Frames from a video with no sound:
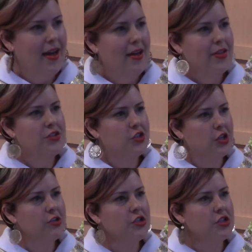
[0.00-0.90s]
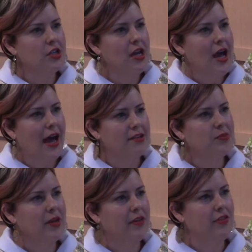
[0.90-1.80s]
This church has
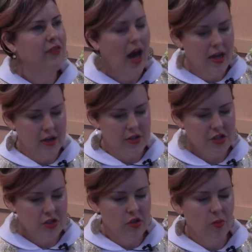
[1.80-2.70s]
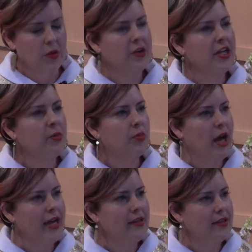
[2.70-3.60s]
been a fire, too, burning
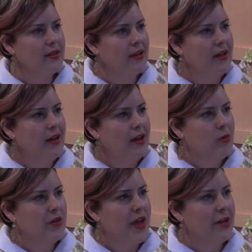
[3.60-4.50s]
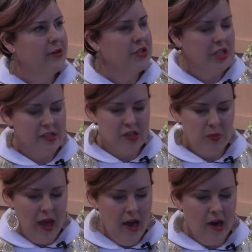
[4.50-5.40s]
bright with energy to
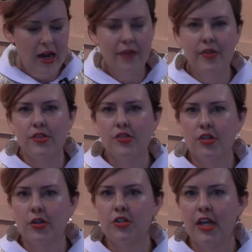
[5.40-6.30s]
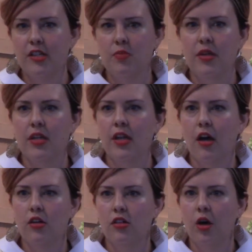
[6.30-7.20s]
spare, and this church has been a
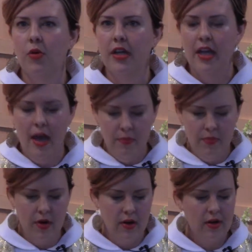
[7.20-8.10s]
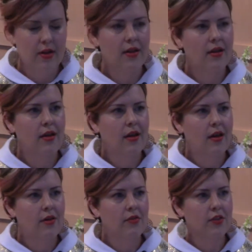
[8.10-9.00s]
glowing ember,
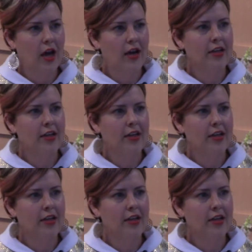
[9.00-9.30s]
flying